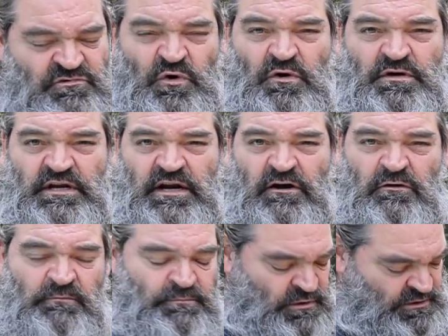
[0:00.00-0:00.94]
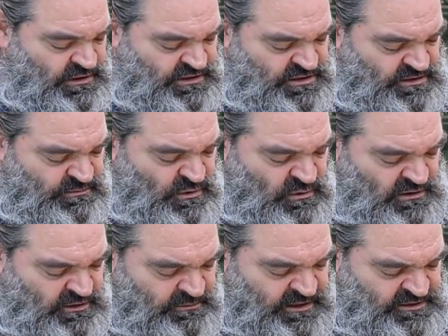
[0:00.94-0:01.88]
torque the arrow and pull it into the bow a
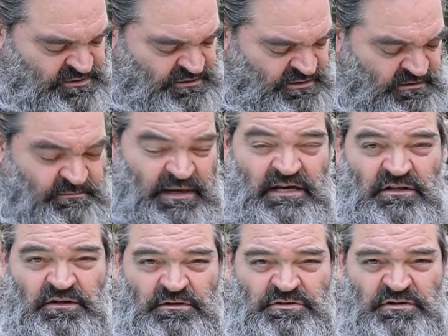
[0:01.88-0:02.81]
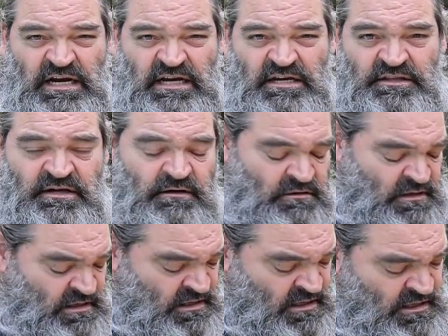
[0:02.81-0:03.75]
little bit, so you'll make a little track in there.
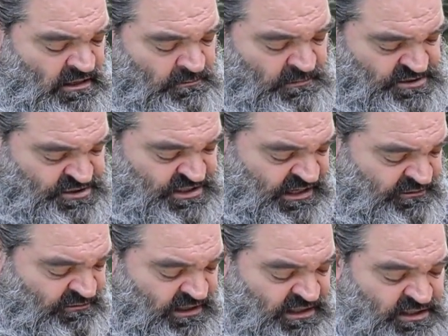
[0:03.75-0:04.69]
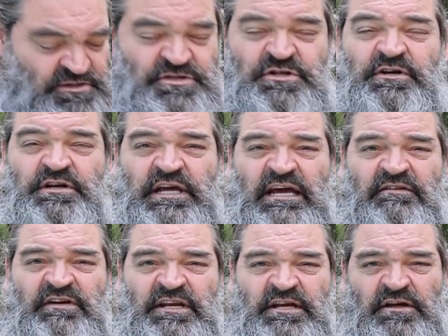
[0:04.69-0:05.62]
But generally, you shouldn't
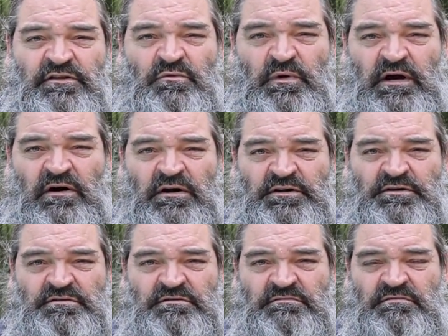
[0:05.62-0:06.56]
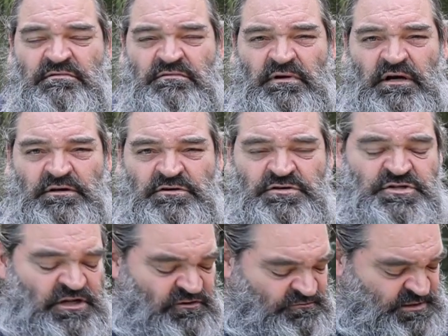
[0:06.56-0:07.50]
have any other wear on your
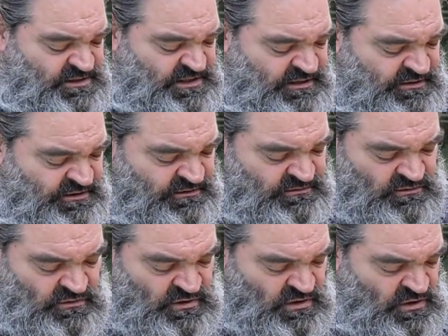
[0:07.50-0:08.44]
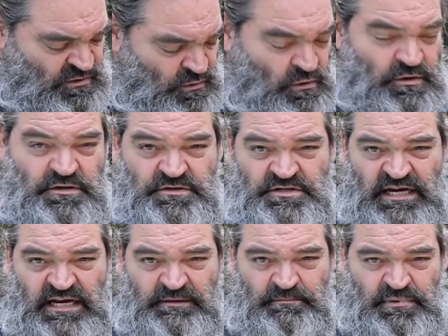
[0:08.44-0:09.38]
shelf material or your
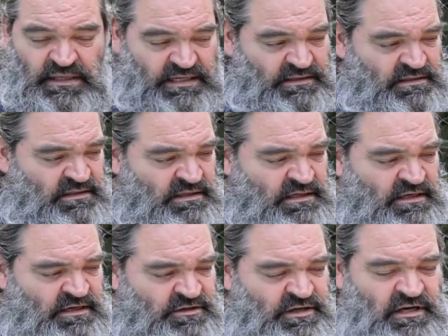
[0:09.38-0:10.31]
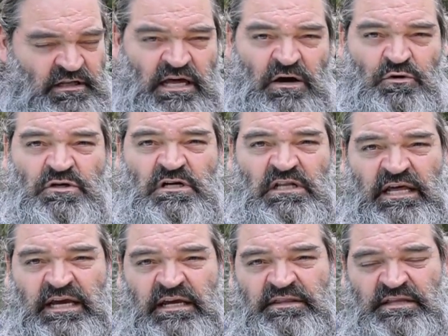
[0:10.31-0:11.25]
side plate. You get a loud
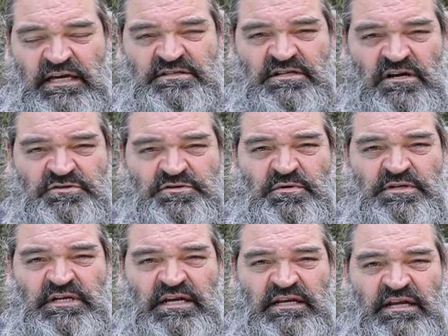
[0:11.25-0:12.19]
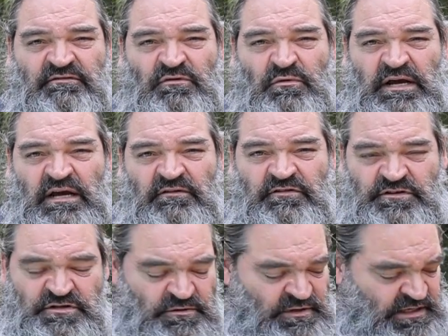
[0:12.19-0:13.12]
click, that's also a dead giveaway of a
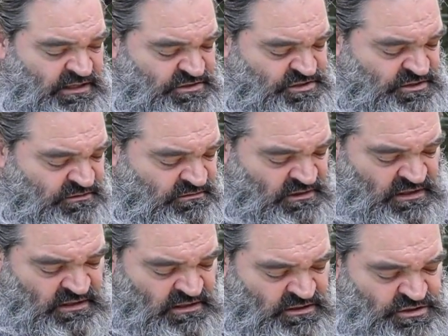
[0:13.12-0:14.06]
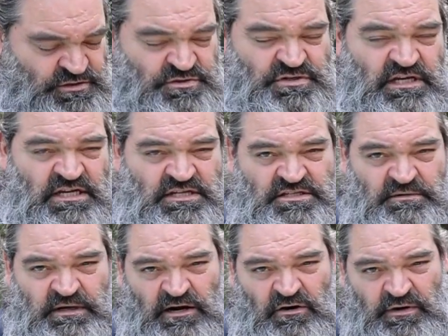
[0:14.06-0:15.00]
tuning issue. Usually it's
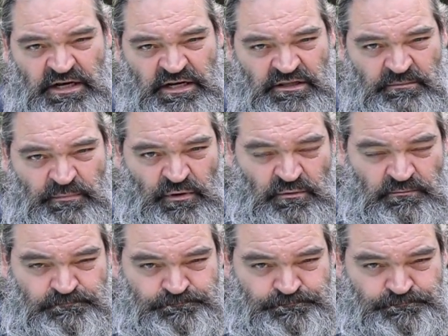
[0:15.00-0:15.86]
the arrow hitting the bow.